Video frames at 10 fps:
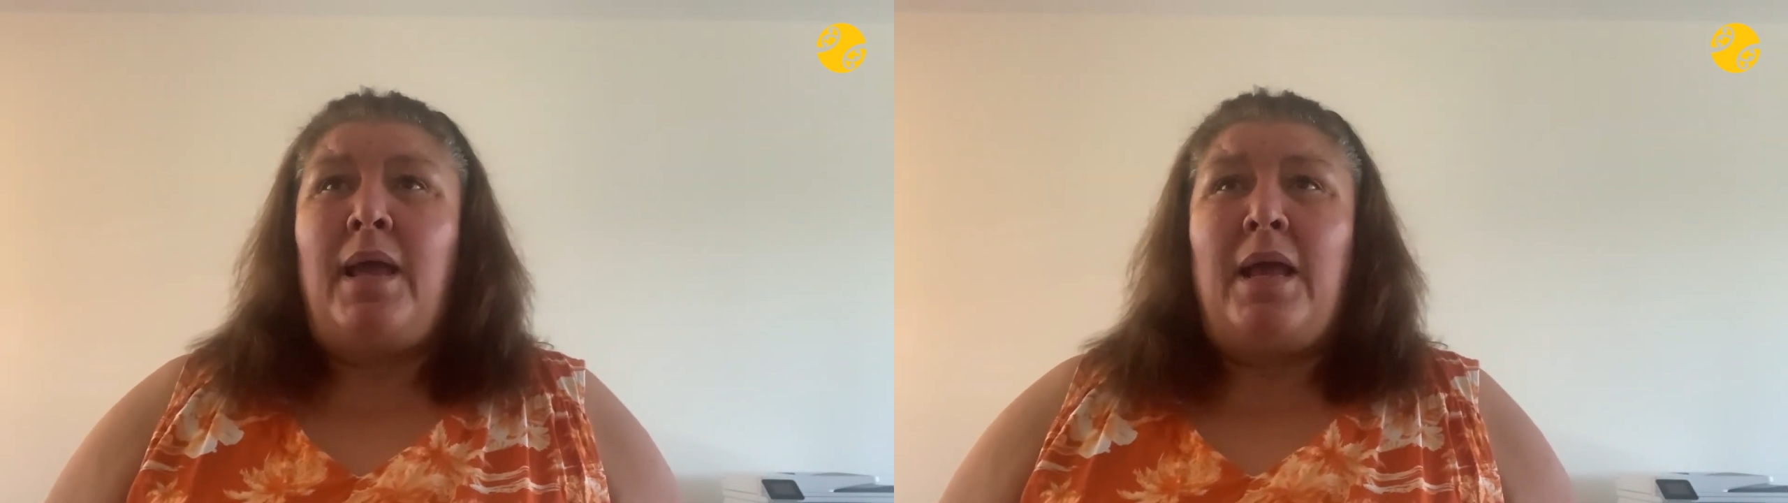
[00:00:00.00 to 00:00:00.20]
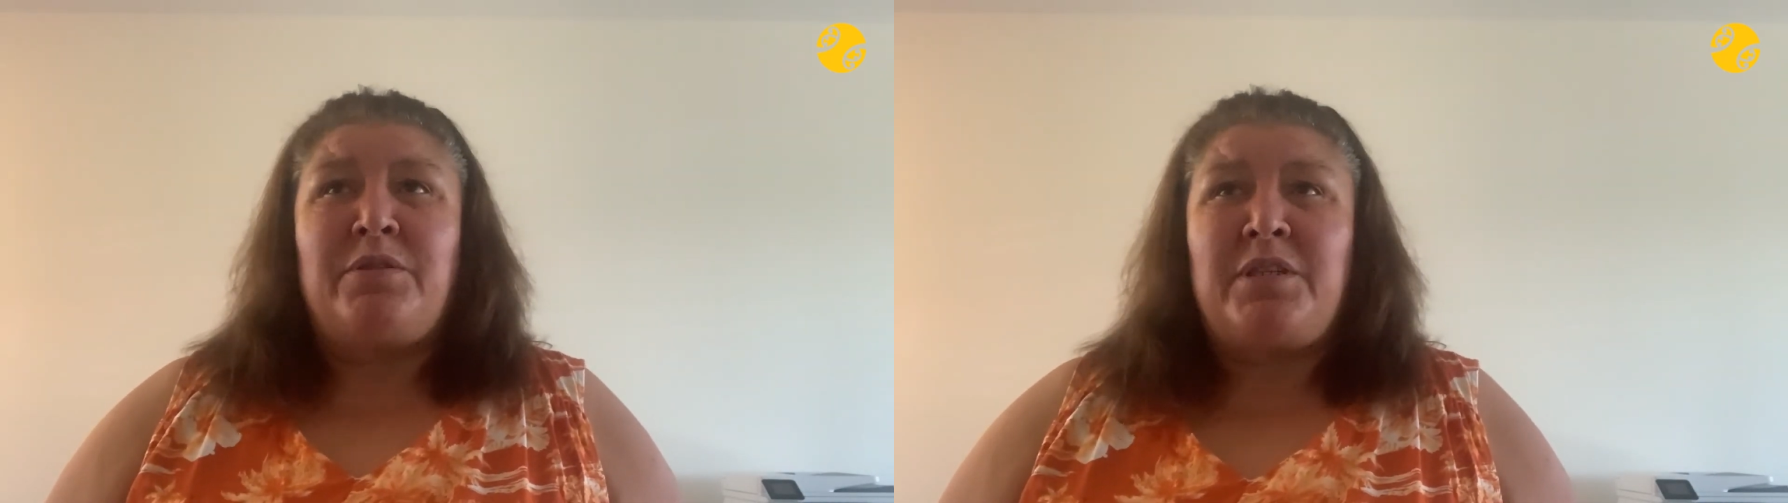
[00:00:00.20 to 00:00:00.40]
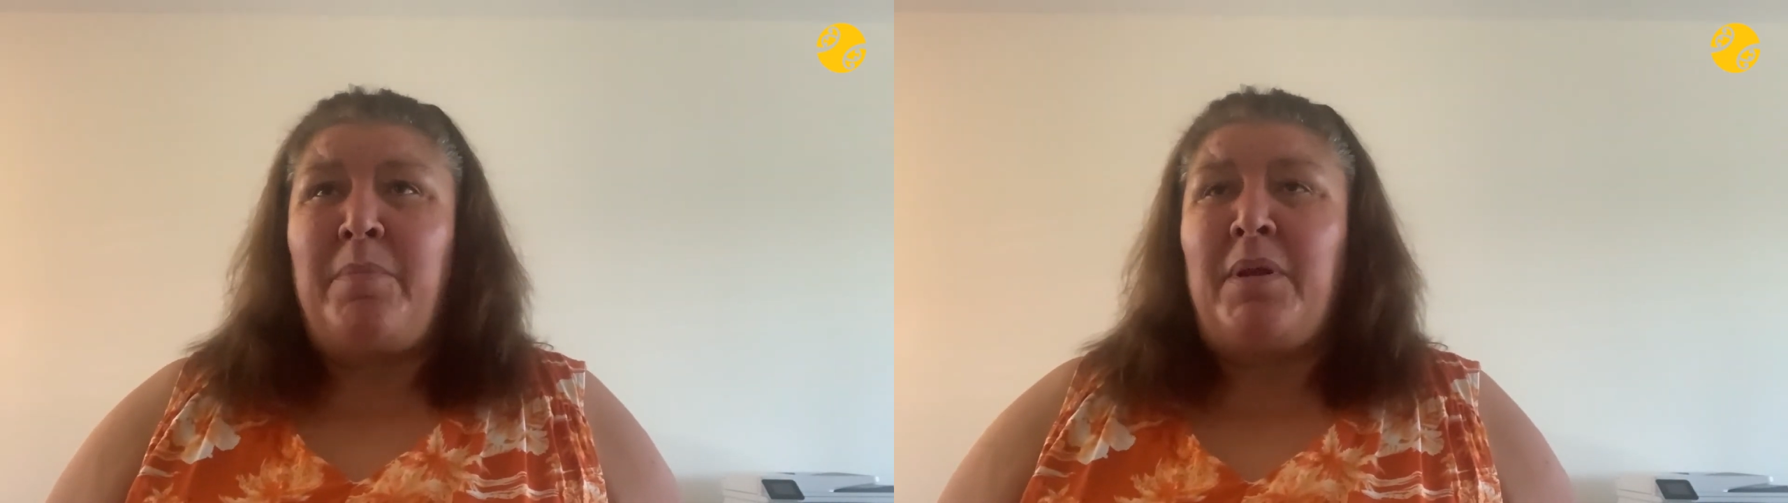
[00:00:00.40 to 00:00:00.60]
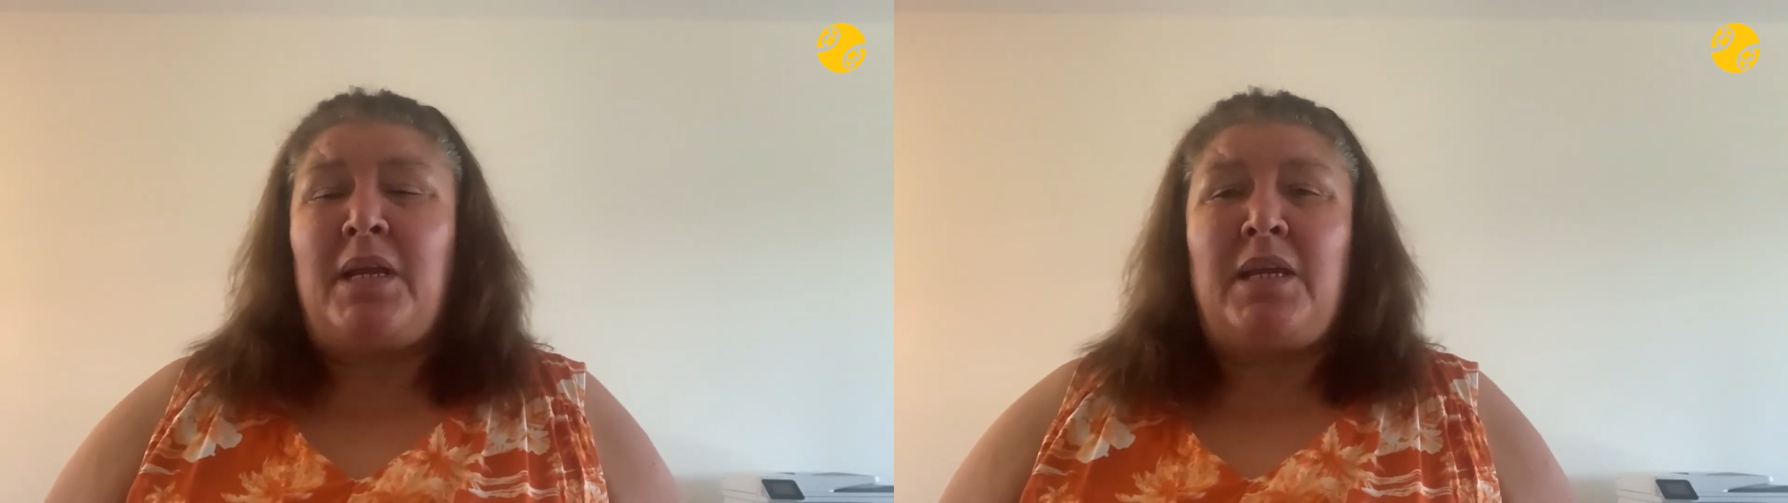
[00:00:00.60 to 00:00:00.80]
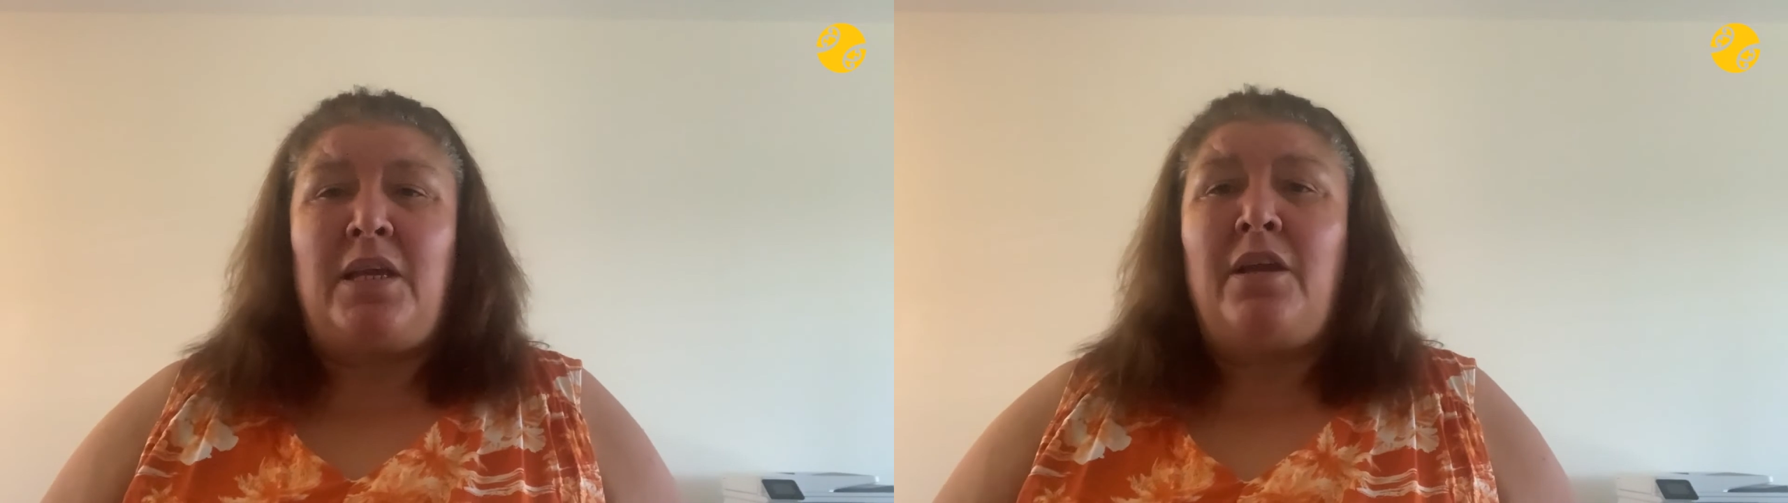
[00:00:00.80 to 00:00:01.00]
our
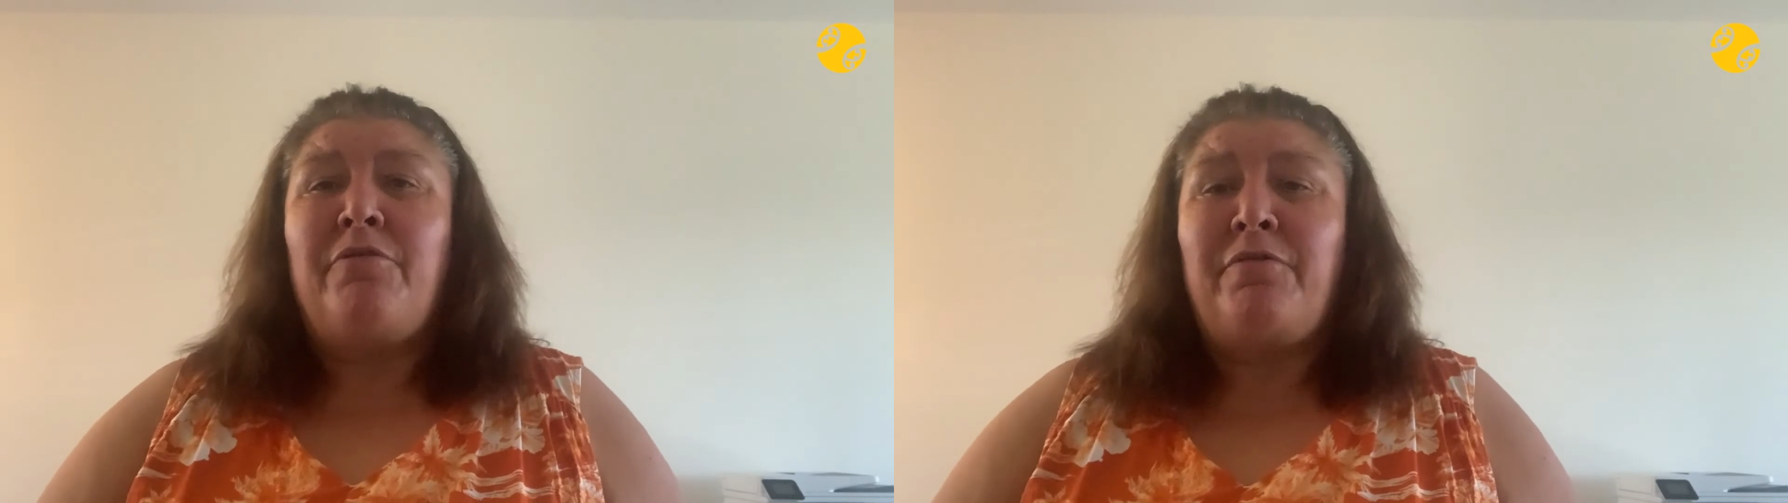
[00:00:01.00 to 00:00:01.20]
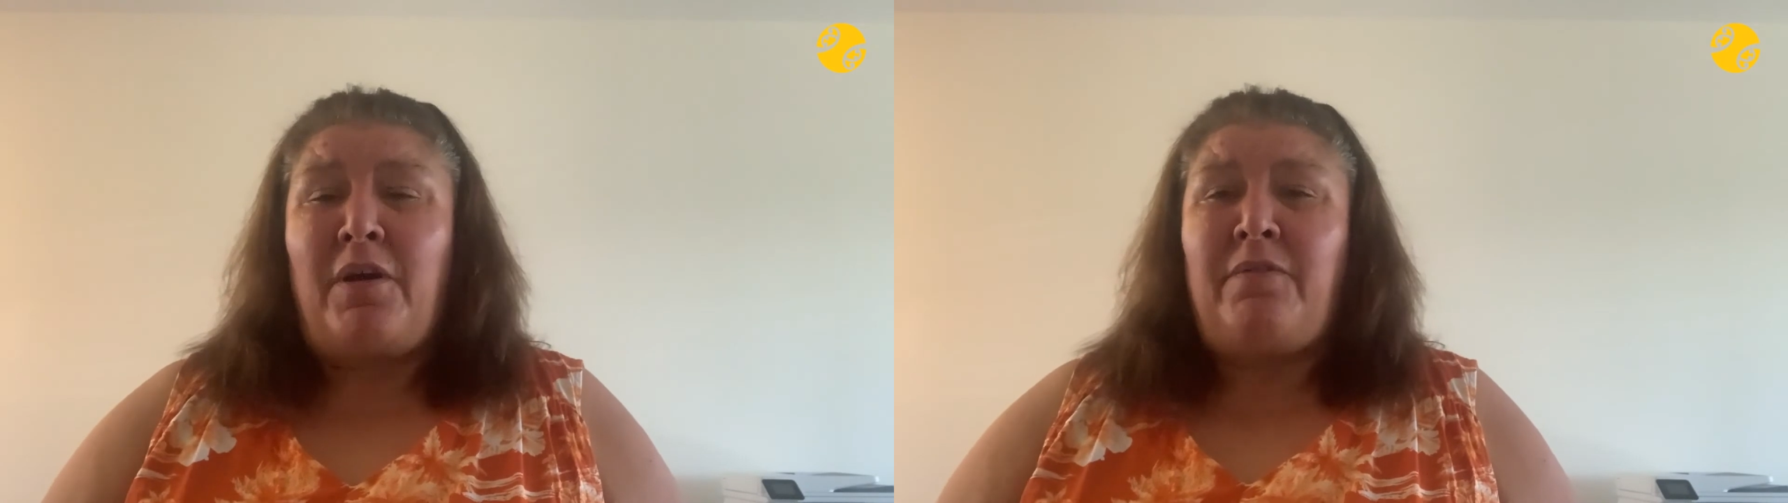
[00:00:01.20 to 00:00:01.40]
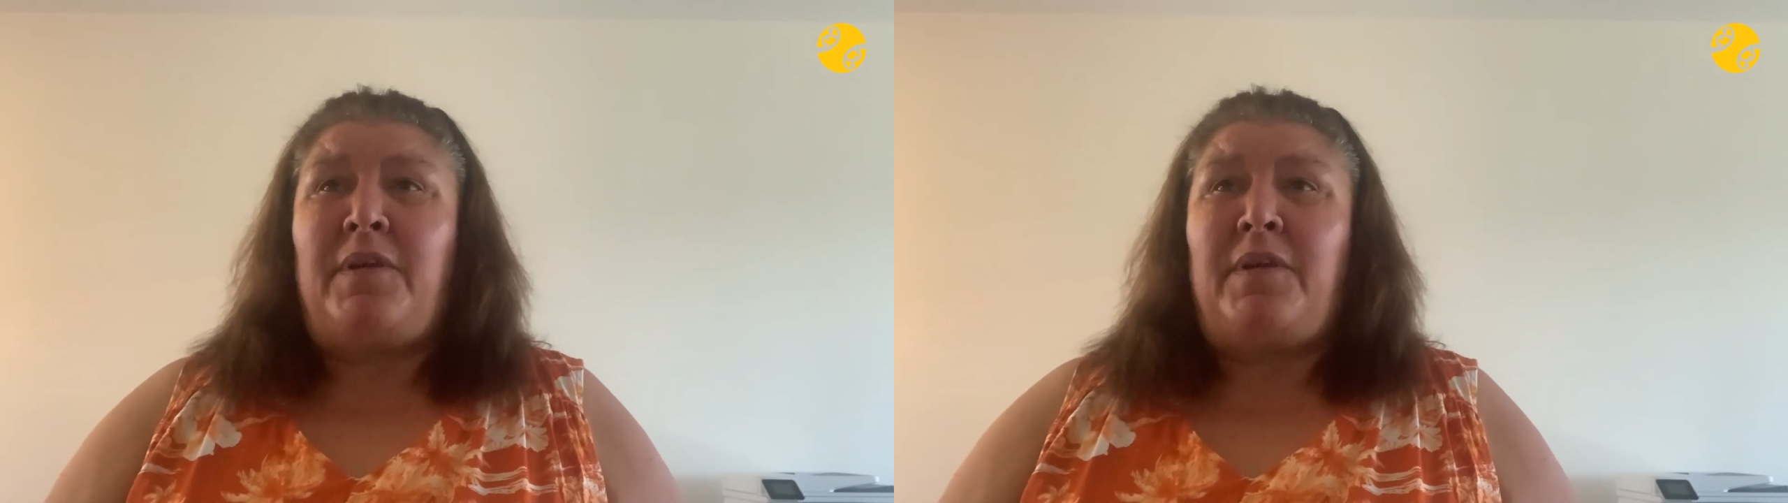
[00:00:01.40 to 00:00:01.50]
tamariki 5